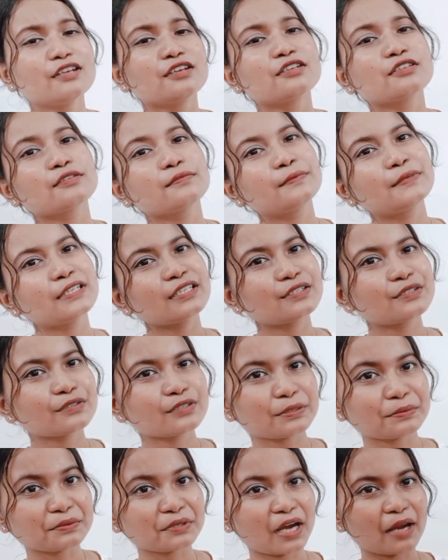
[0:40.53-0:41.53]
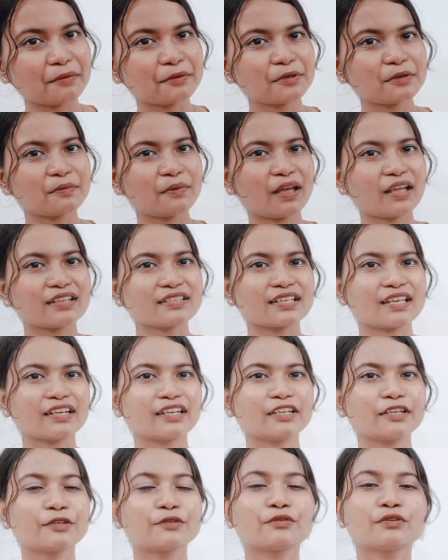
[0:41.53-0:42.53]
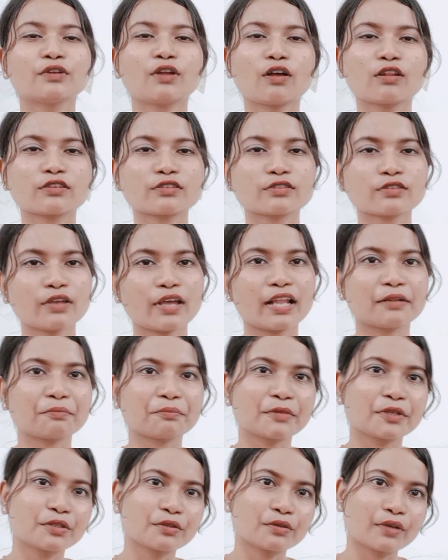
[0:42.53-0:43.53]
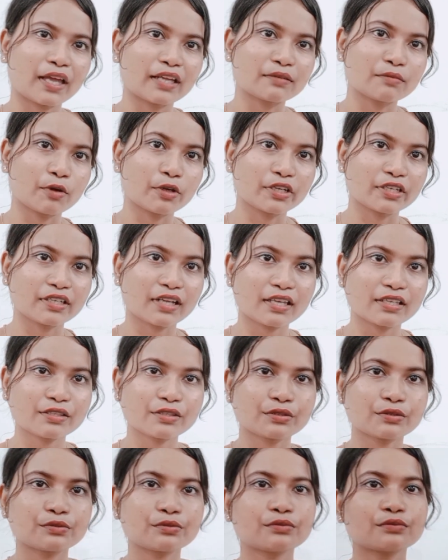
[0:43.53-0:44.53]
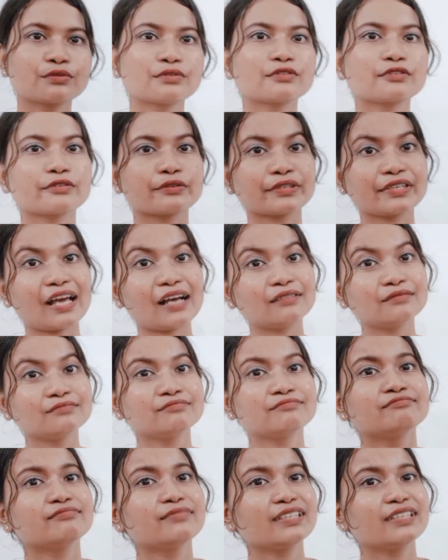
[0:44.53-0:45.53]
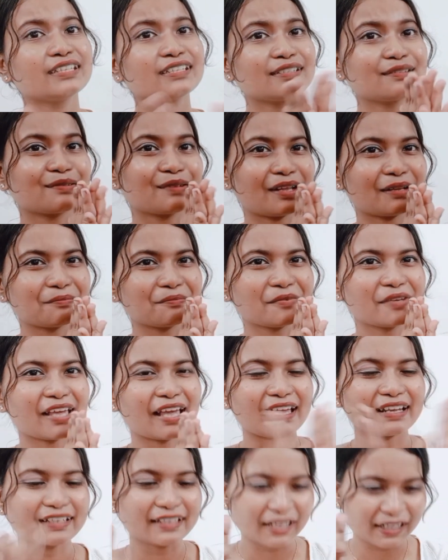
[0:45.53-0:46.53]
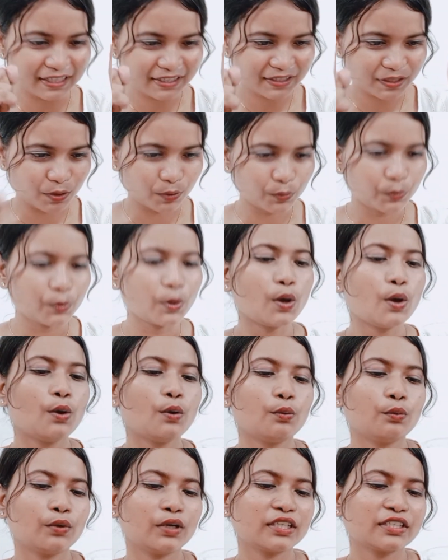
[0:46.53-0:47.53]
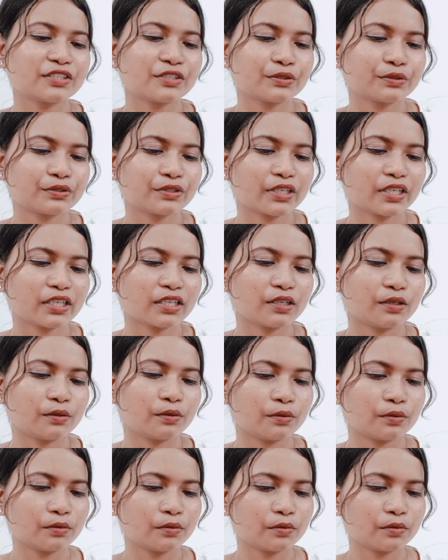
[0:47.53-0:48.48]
So please do subscribe to my channel. It will also help me to get monetized soon. So yeah, please do help me. And yeah, let's go. 1, 2, 3, go.